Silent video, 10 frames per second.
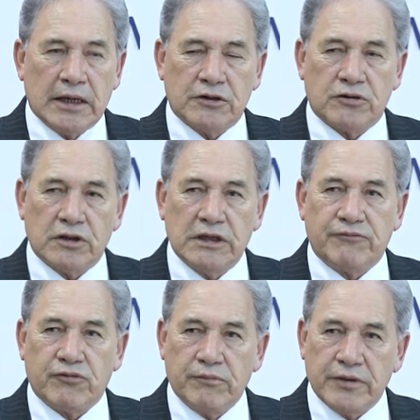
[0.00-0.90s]
and to
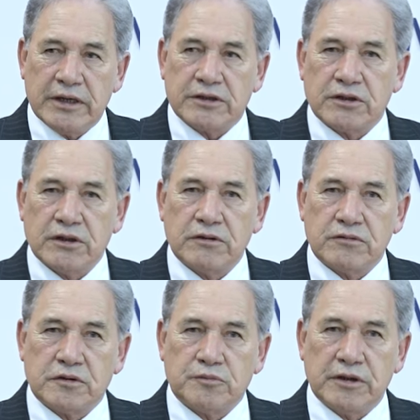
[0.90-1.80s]
leave from there to go
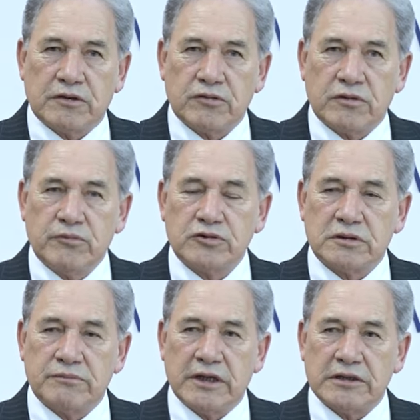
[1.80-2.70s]
to speak to the
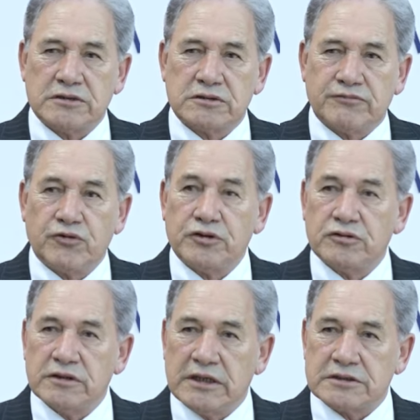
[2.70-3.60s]
Muslim nations, the
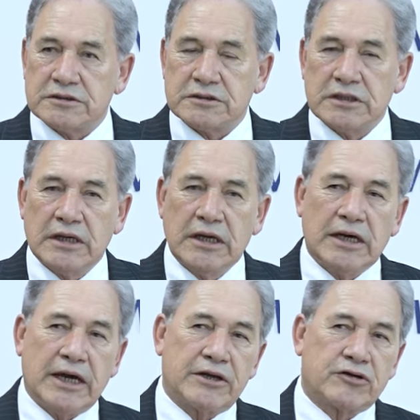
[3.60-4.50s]
42 nations,
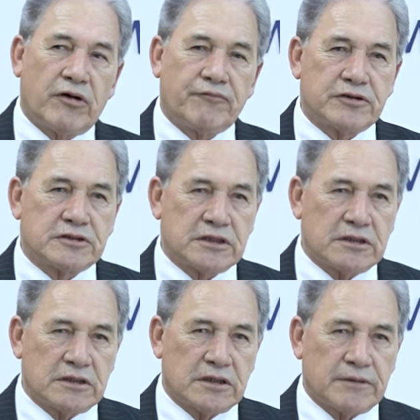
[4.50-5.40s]
at a conference in